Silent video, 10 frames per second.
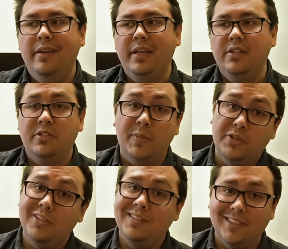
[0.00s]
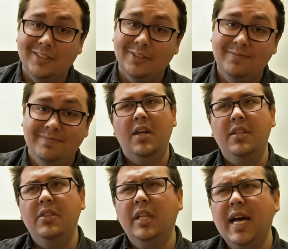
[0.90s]
And just make sure it's legal. I
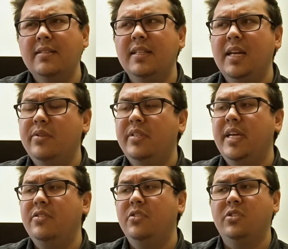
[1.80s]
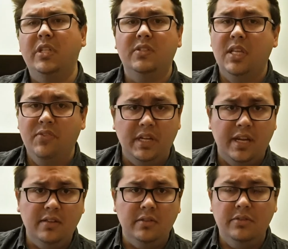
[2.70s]
think the last thing I would say is just start saving
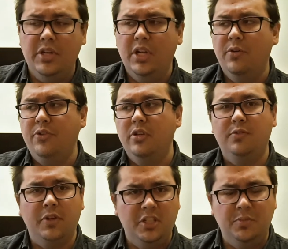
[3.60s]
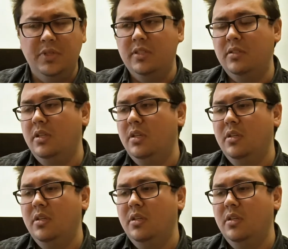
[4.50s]
now. If you're a freshman